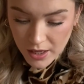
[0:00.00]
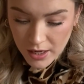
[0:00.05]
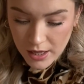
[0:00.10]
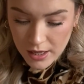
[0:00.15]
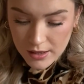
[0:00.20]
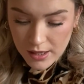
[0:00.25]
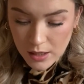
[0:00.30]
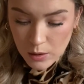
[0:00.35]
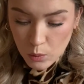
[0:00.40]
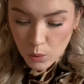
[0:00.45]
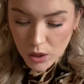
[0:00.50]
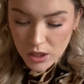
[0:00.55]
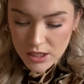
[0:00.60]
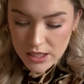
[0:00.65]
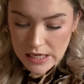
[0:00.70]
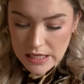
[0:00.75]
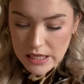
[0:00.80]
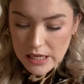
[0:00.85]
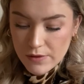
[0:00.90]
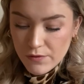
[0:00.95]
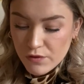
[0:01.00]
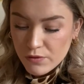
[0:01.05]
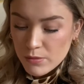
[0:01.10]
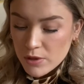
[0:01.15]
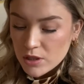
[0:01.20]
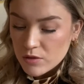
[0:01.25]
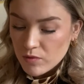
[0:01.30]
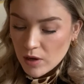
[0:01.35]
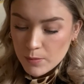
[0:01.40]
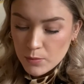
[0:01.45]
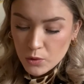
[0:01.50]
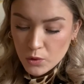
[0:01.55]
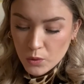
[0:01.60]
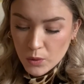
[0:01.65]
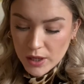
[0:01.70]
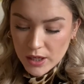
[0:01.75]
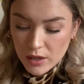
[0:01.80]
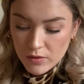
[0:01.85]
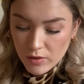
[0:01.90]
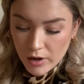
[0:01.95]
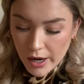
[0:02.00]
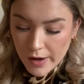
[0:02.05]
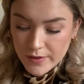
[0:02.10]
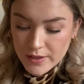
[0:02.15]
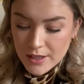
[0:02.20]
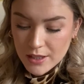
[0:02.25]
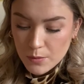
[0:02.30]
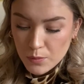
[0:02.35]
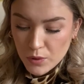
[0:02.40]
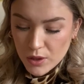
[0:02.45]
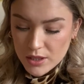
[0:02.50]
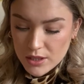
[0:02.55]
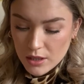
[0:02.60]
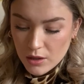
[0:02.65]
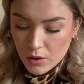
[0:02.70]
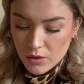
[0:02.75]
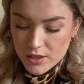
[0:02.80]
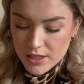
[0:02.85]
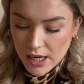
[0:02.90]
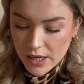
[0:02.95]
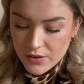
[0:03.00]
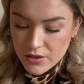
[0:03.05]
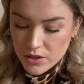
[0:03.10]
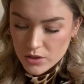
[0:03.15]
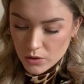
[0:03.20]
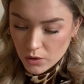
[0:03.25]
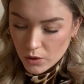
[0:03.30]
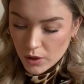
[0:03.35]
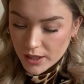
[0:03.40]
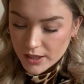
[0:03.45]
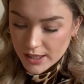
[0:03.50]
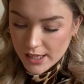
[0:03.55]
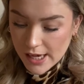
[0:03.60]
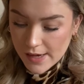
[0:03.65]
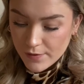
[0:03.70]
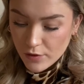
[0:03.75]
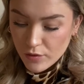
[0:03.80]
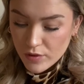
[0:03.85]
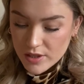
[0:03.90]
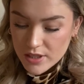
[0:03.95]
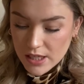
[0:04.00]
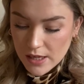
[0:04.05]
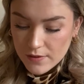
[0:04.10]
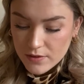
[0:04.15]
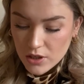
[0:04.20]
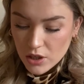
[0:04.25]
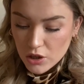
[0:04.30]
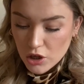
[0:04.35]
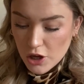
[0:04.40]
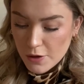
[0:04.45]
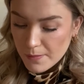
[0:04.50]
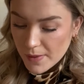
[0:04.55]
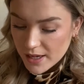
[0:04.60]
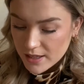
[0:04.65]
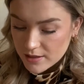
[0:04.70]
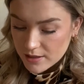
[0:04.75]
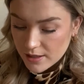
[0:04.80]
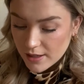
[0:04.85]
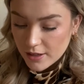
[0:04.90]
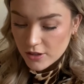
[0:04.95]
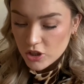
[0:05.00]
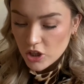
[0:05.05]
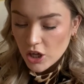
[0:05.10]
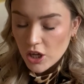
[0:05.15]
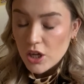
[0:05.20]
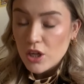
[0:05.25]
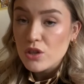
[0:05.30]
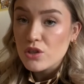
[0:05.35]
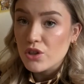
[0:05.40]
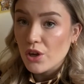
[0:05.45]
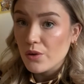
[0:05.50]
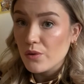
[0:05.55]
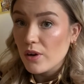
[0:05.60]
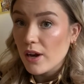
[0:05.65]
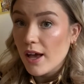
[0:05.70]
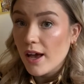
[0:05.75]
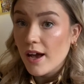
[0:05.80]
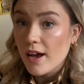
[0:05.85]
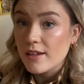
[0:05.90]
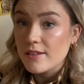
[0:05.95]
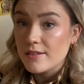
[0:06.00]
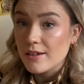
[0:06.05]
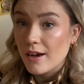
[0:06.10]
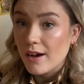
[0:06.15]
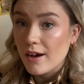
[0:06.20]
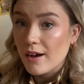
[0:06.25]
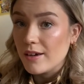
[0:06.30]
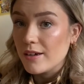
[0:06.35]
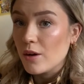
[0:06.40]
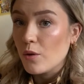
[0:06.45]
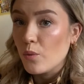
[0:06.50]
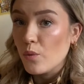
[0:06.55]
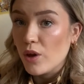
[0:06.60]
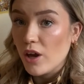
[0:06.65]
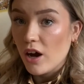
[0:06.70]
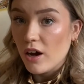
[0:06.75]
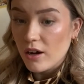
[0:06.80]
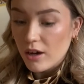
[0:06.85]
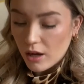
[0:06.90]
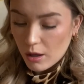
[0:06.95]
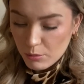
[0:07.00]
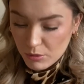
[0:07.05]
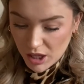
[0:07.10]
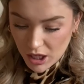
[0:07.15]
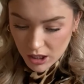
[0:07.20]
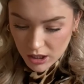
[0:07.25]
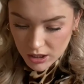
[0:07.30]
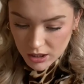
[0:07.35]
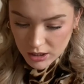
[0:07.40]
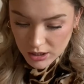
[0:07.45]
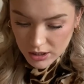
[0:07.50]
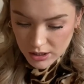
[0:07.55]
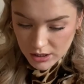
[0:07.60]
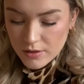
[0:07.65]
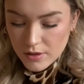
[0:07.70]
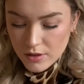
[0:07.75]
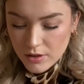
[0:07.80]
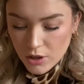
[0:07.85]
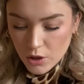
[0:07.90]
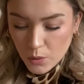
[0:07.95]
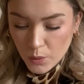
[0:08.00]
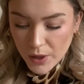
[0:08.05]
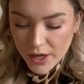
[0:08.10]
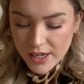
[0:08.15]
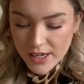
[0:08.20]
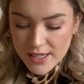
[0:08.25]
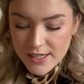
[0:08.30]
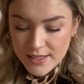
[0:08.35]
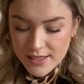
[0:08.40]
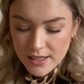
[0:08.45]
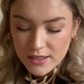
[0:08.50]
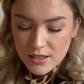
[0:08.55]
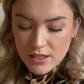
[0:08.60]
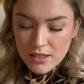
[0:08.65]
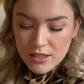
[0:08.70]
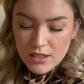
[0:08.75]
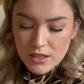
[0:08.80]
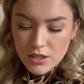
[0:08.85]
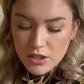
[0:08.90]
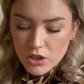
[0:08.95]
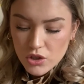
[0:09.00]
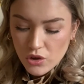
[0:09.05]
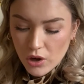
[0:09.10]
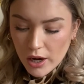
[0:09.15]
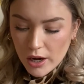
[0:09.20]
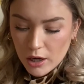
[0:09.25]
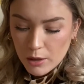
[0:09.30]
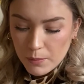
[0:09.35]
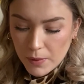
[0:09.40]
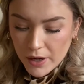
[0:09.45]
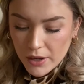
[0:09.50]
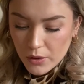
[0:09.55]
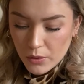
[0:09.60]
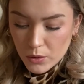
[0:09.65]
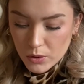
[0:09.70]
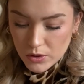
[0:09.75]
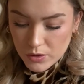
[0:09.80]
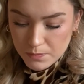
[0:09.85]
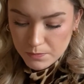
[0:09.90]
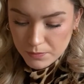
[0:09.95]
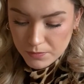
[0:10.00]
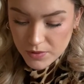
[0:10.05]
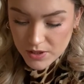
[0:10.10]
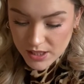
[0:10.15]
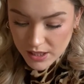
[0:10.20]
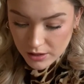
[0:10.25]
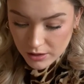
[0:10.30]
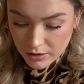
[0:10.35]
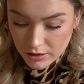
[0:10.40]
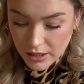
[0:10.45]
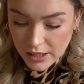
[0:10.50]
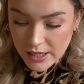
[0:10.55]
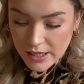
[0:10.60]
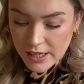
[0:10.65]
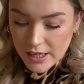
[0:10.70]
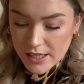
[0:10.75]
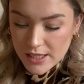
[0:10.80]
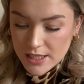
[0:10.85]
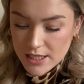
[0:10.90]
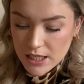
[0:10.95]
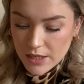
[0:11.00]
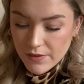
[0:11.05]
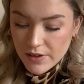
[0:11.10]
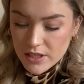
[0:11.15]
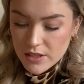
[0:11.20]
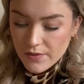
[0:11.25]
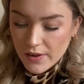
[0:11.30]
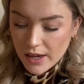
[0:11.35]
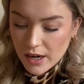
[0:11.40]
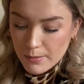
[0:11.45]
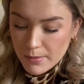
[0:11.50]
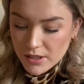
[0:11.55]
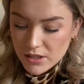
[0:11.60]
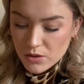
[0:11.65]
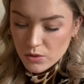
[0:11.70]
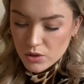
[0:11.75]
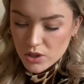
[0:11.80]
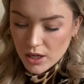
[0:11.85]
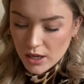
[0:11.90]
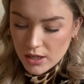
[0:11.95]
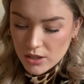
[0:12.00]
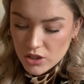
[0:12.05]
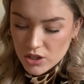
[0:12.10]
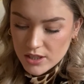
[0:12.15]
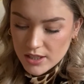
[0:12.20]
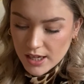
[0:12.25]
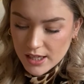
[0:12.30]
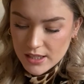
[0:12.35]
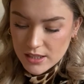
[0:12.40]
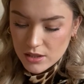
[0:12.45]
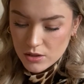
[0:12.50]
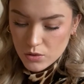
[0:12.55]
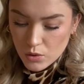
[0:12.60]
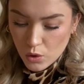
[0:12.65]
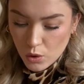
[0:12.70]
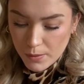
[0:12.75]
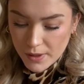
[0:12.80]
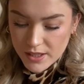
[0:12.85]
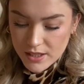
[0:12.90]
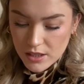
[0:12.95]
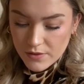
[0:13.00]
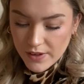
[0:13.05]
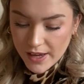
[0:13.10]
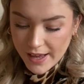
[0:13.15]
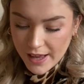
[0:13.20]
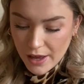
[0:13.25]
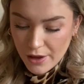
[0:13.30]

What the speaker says: Then one day the infamous rebel queen arrives at the prison on death's door and Kiva receives a new message: don't let her die, we are coming. The queen is sentenced to the trial by ordeal, a series of elemental challenges against the torments of air,